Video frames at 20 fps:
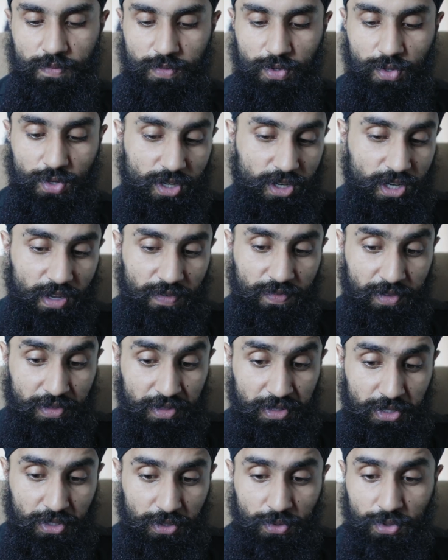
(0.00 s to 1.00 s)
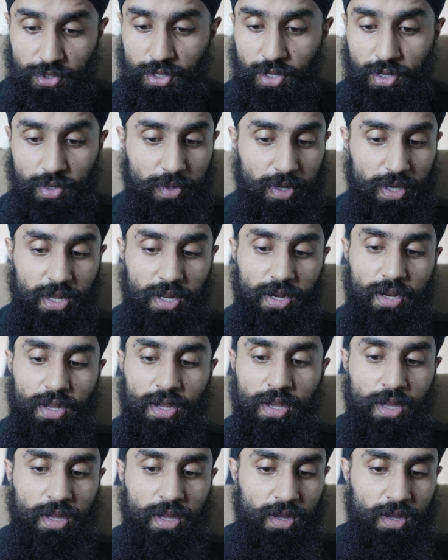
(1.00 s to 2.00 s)
you can definitely do so, and
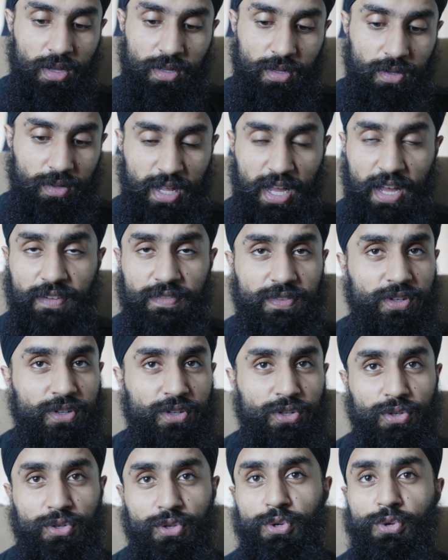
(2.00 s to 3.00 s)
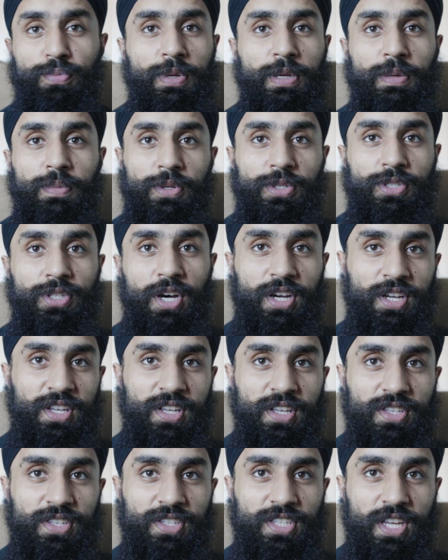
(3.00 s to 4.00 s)
you'll have 2 people
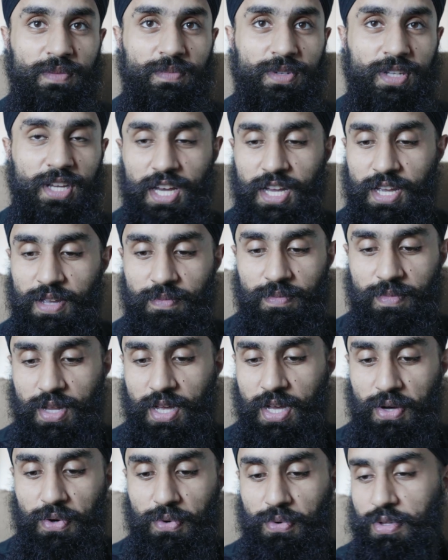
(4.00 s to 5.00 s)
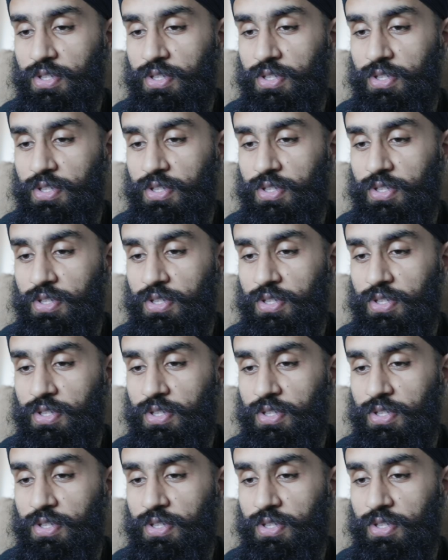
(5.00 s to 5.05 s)
talking at the same time now,